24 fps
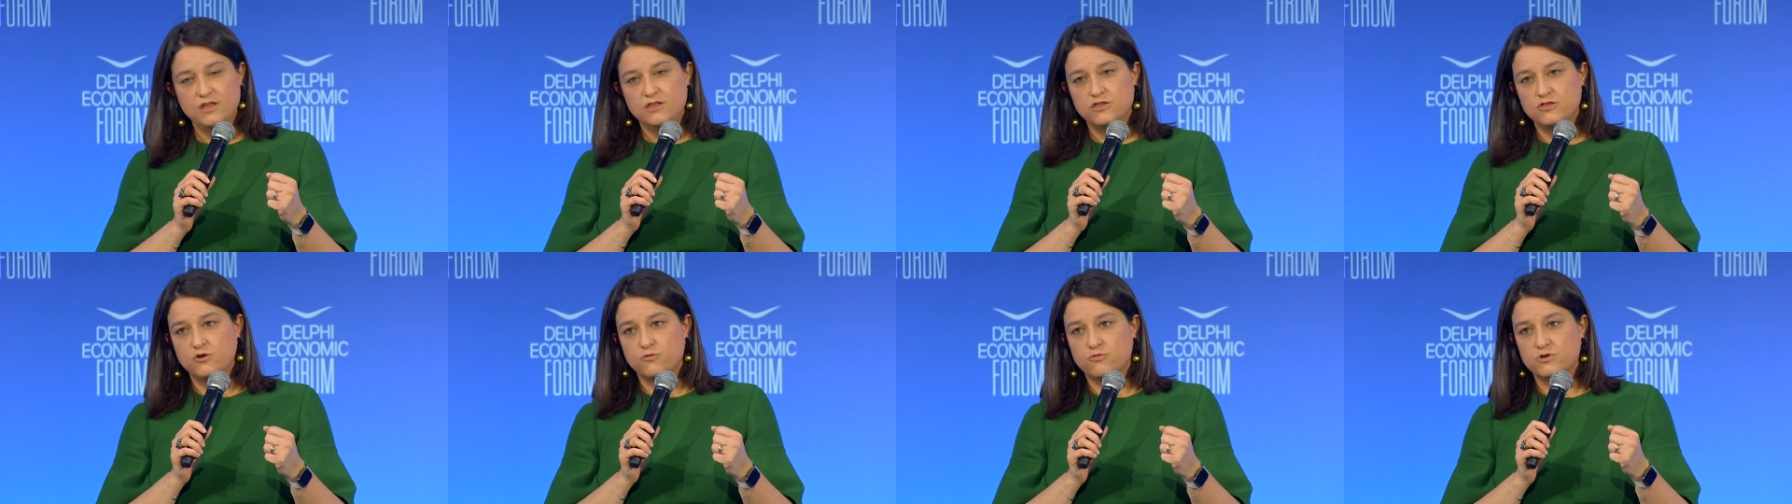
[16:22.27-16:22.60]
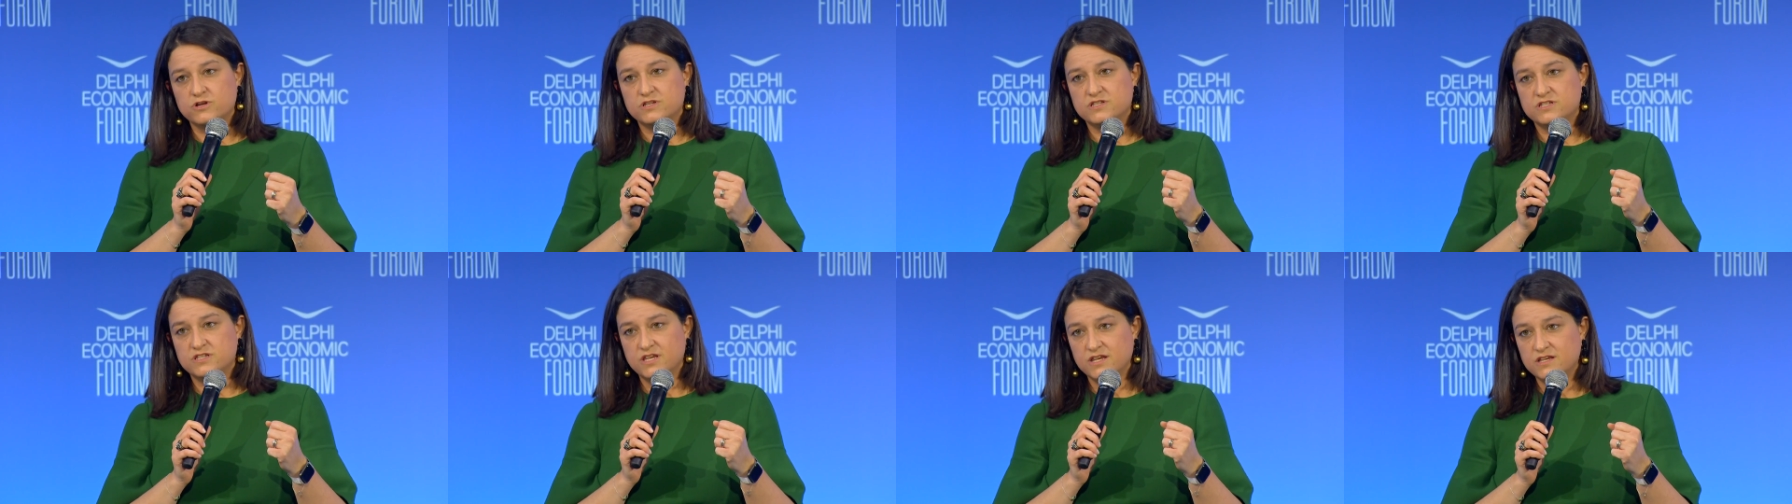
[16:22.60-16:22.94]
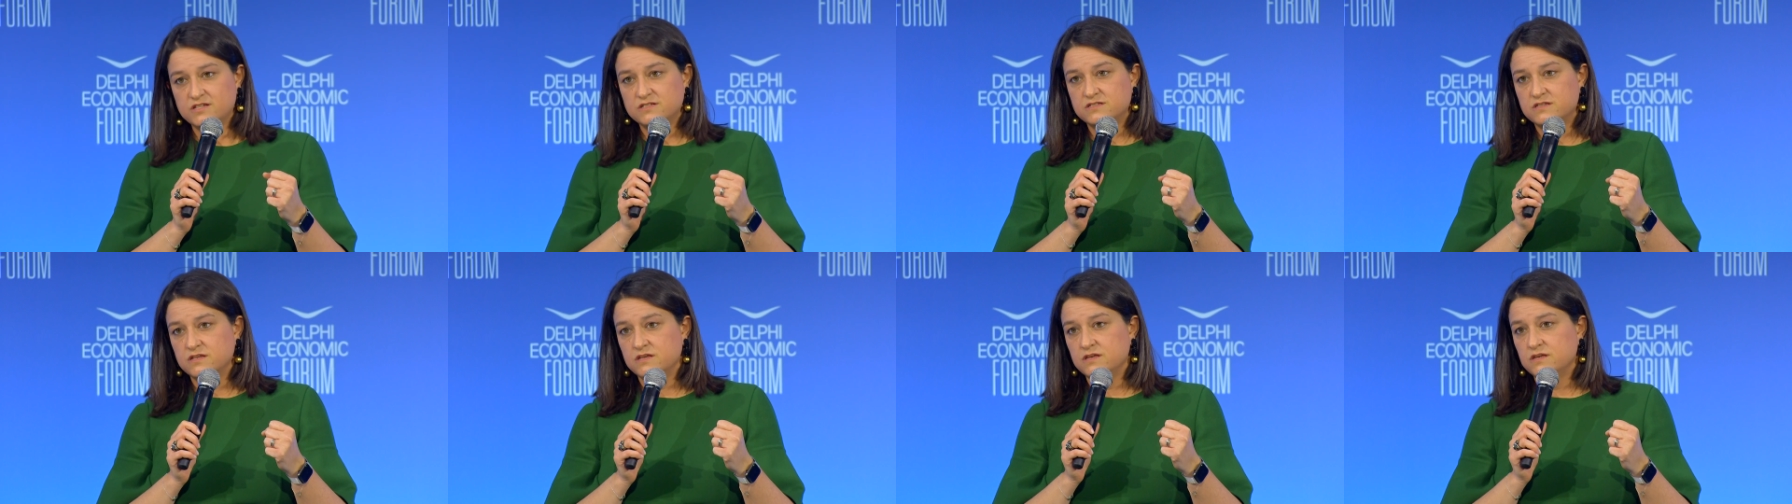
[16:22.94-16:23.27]
There were
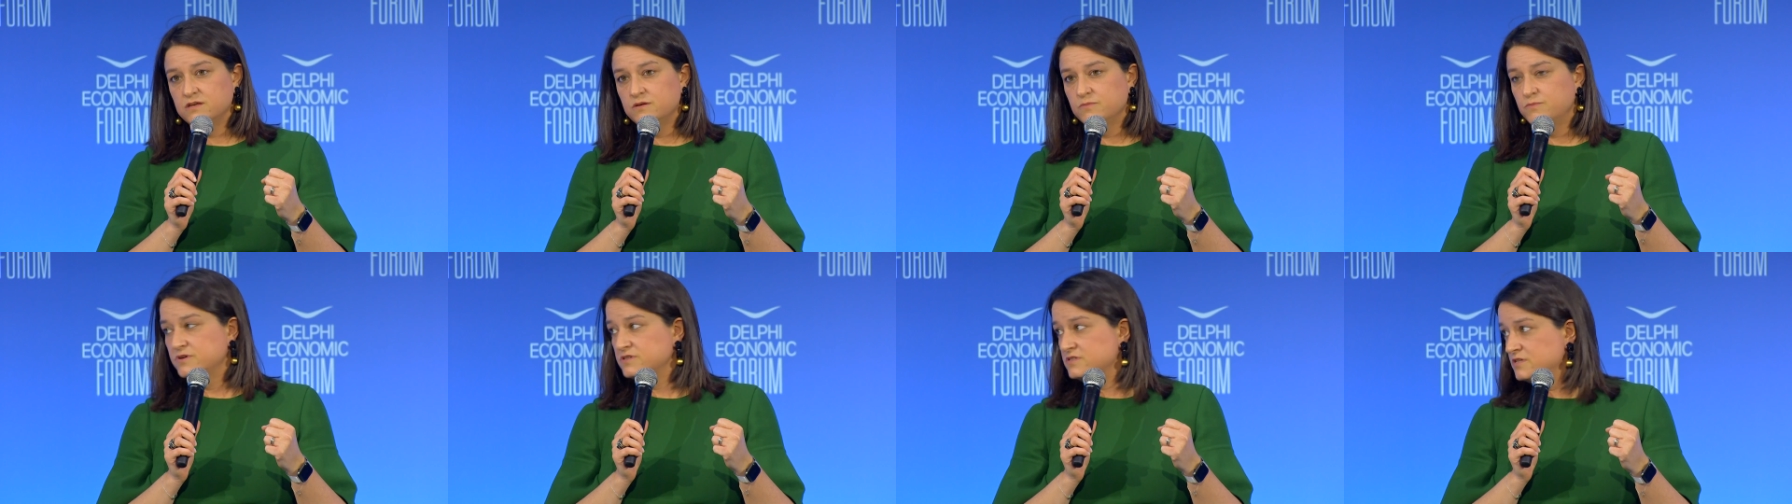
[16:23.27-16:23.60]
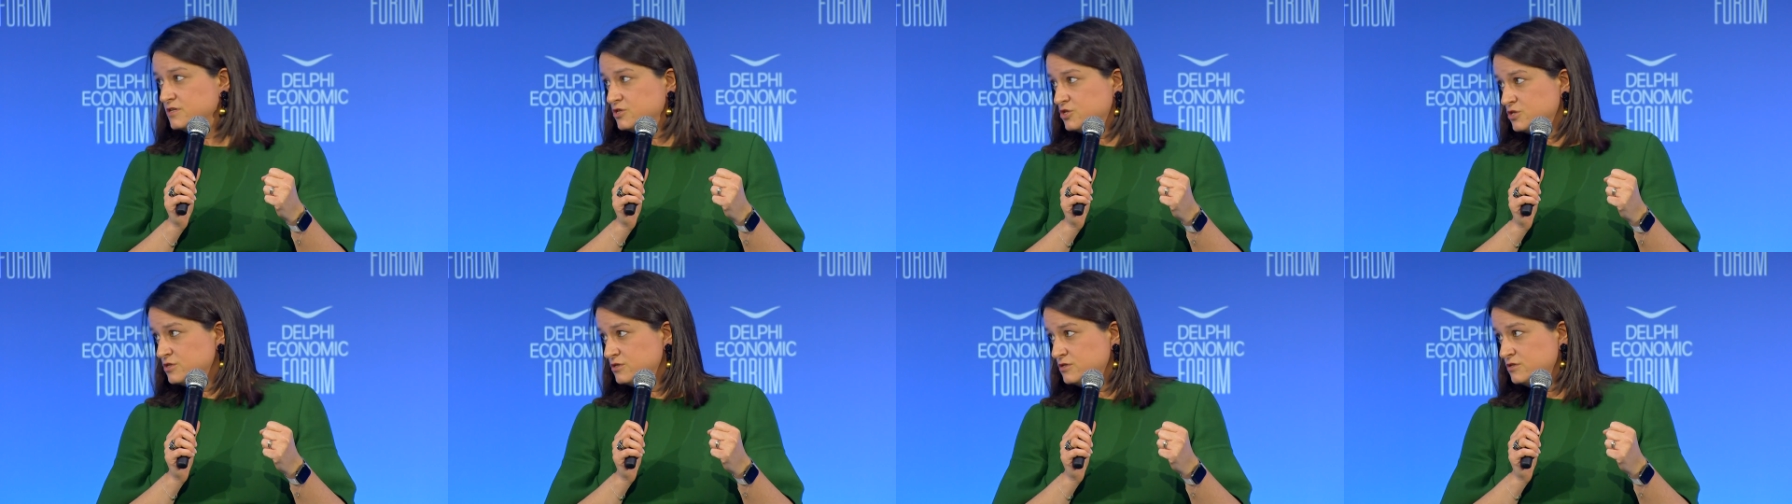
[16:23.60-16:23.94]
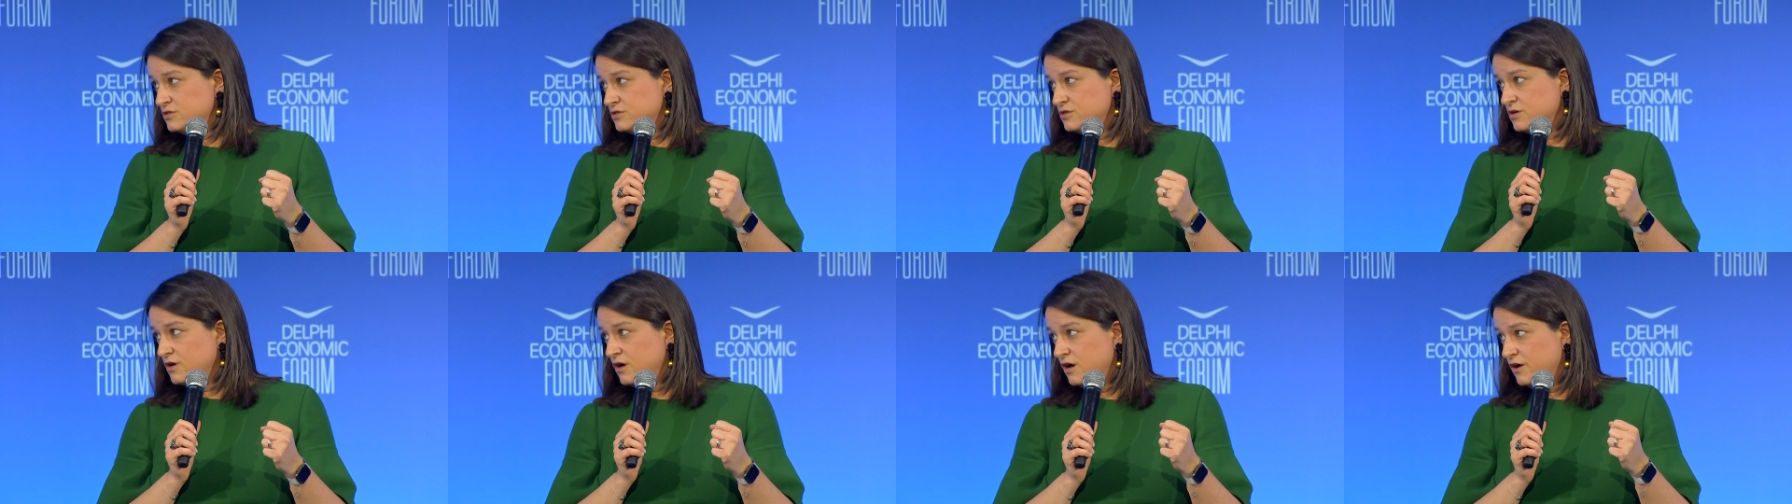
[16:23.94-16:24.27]
60
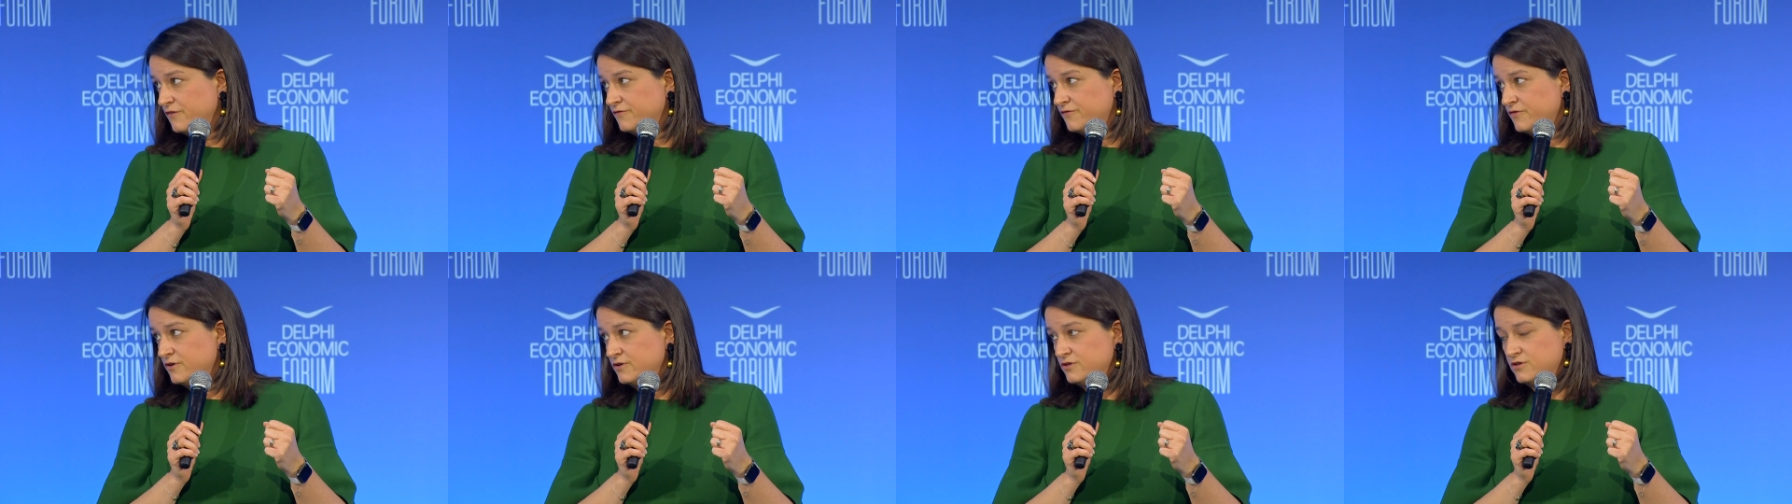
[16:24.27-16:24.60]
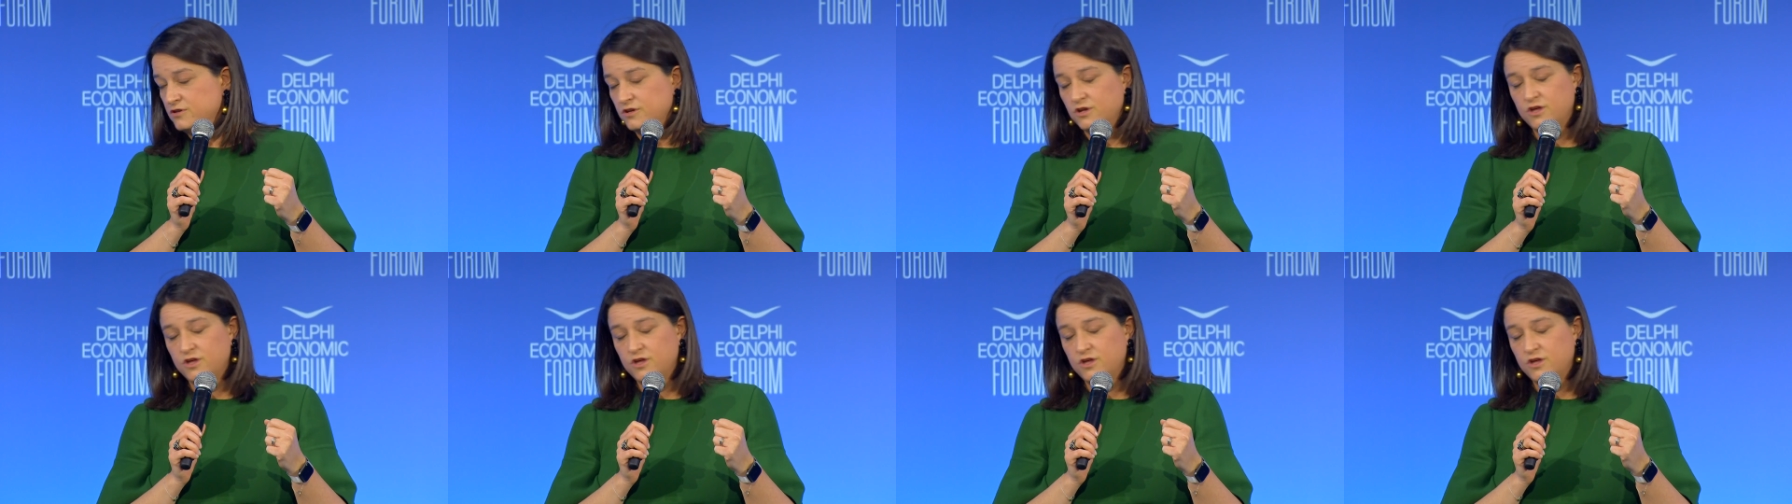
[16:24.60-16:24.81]
positions offered.